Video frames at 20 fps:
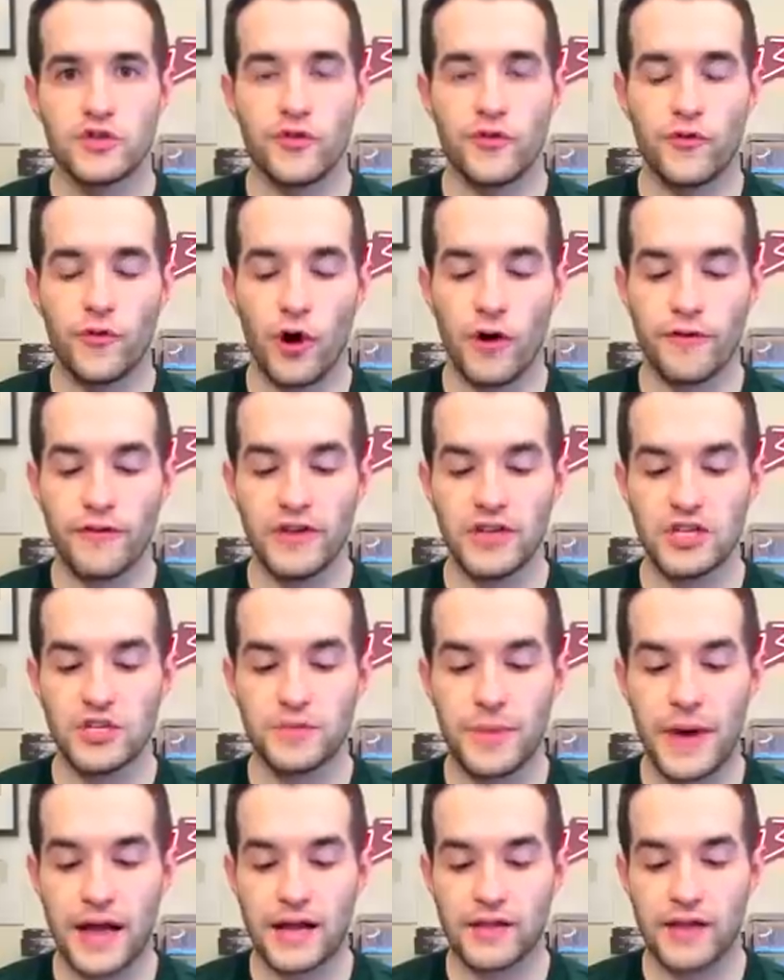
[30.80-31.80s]
So for our vintage
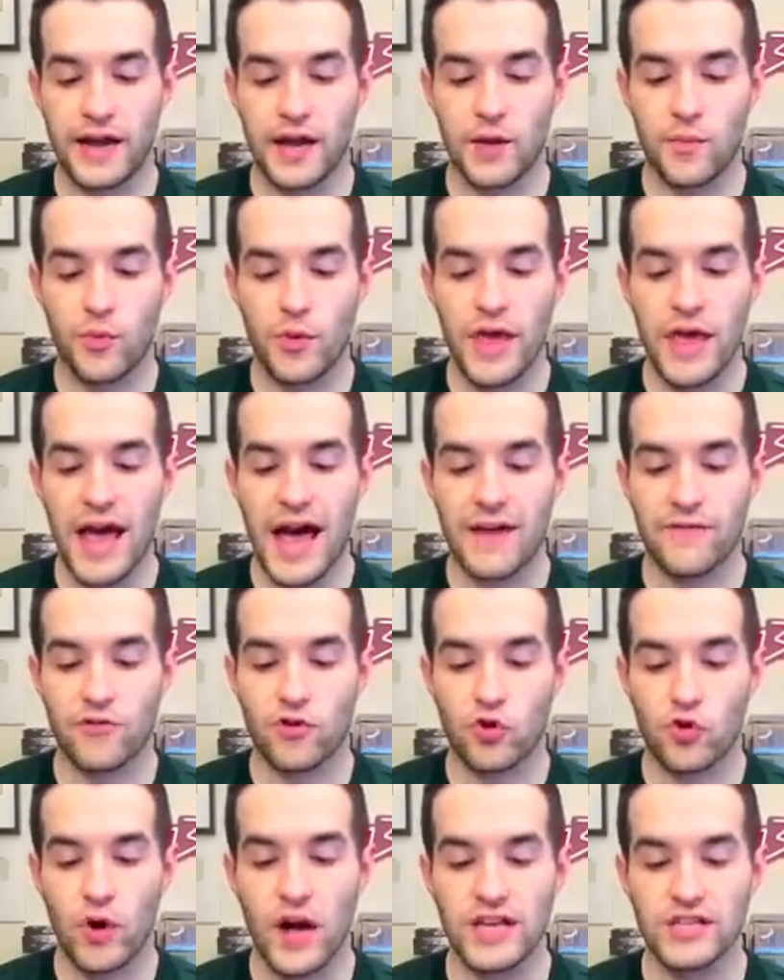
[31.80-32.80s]
pack lineup, we have
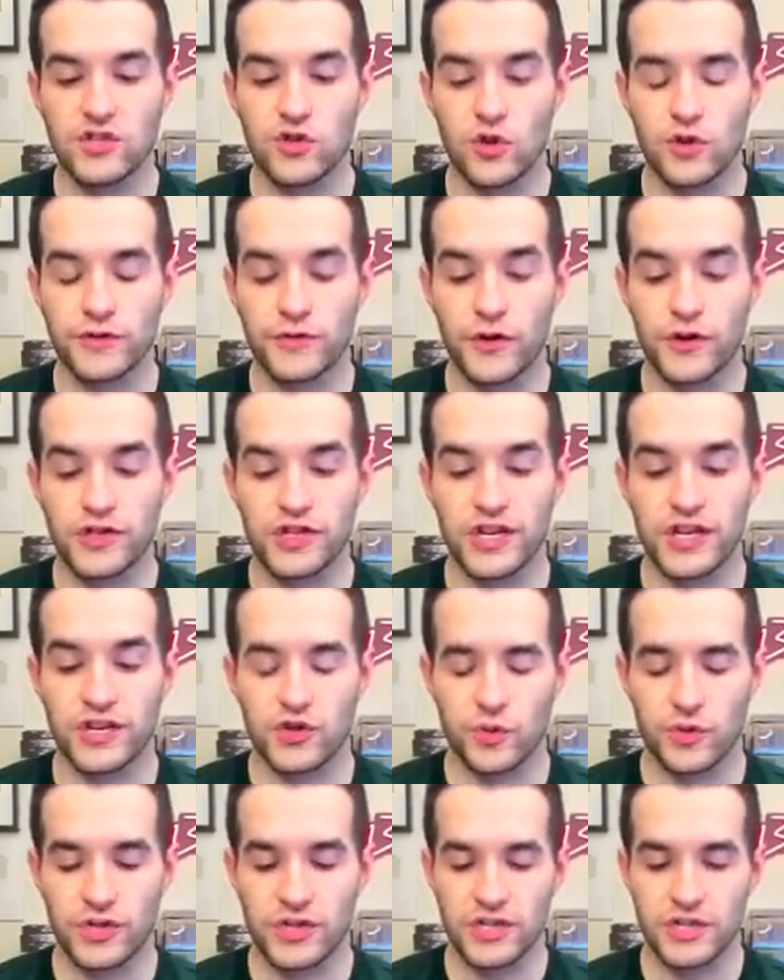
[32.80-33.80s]
Cross Souls First
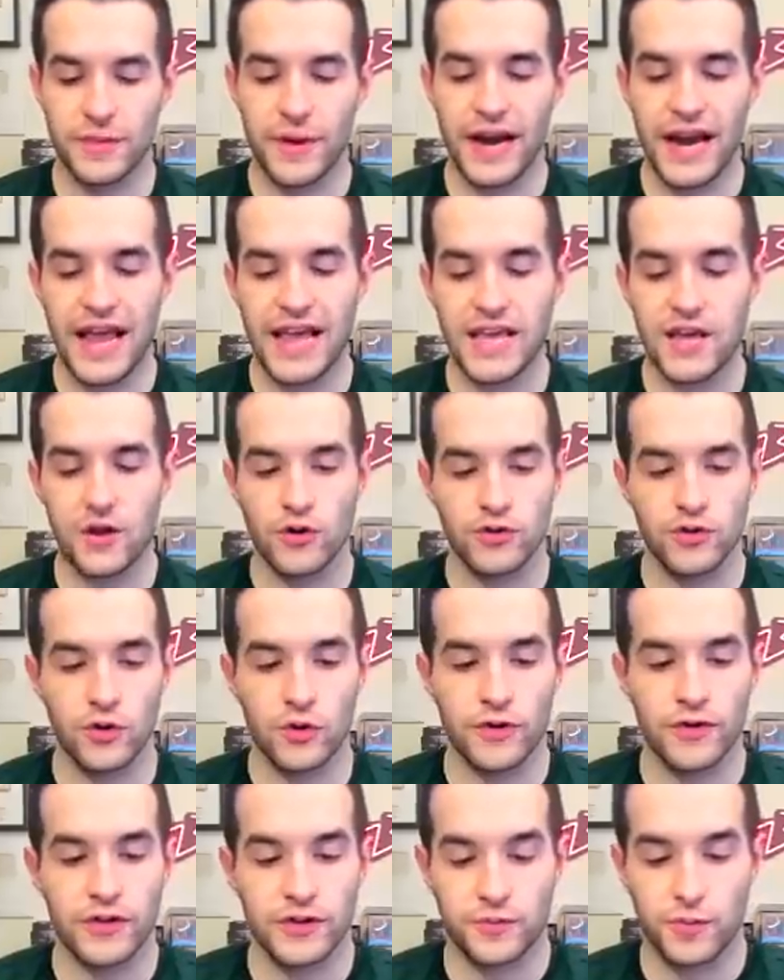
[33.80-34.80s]
Edition, which is about 8 years
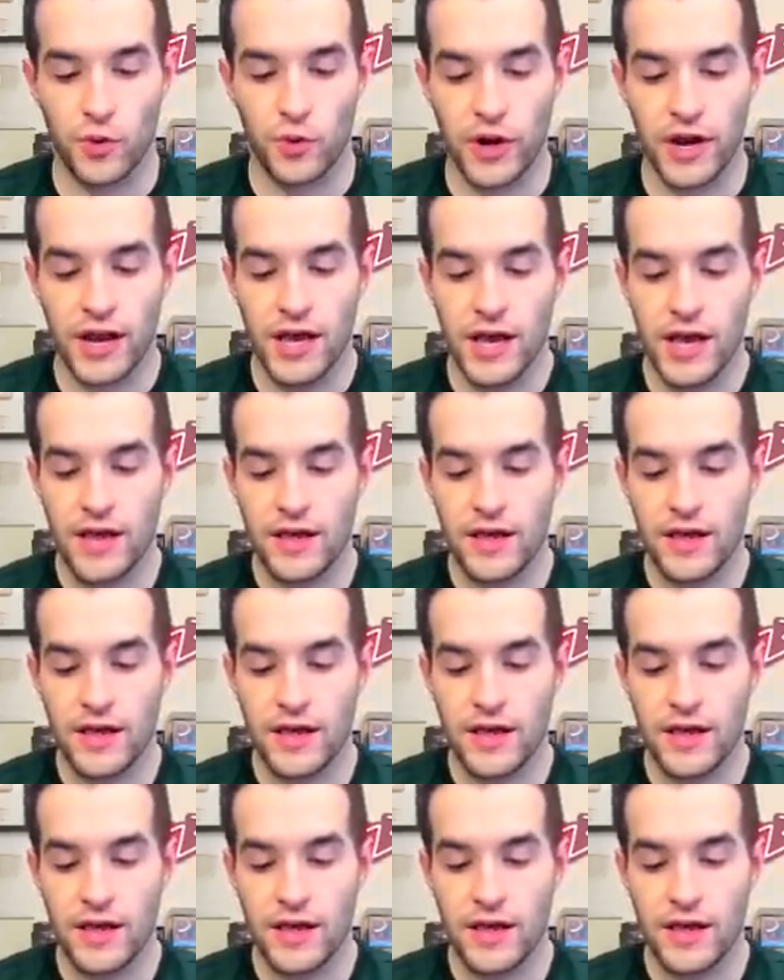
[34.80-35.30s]
old at this point.